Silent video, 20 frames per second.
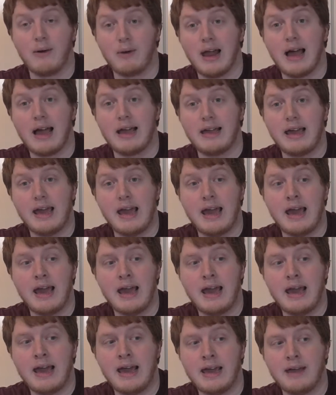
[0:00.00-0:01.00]
like
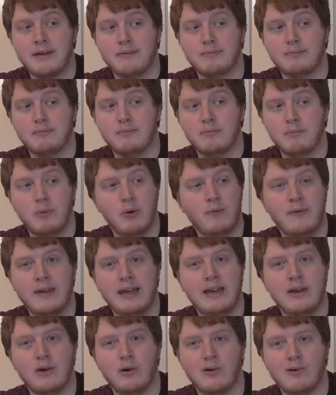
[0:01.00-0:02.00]
a
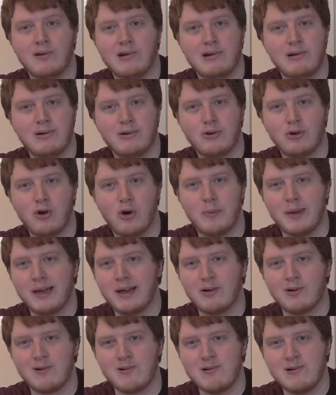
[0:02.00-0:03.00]
movie or a
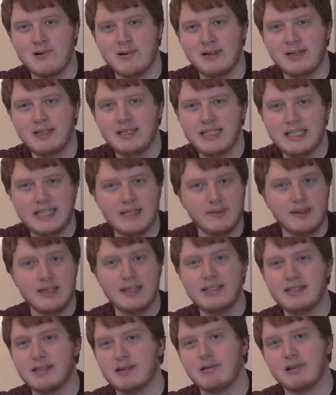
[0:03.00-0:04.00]
comic or a TV
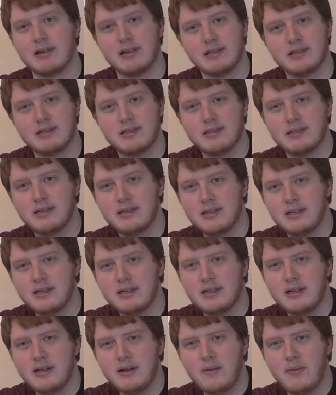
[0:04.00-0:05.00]
series.
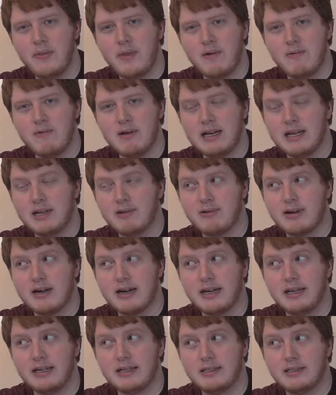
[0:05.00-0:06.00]
They're really
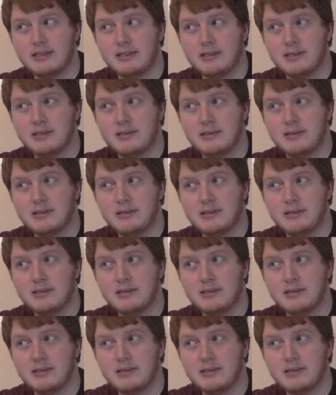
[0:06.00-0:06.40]
quite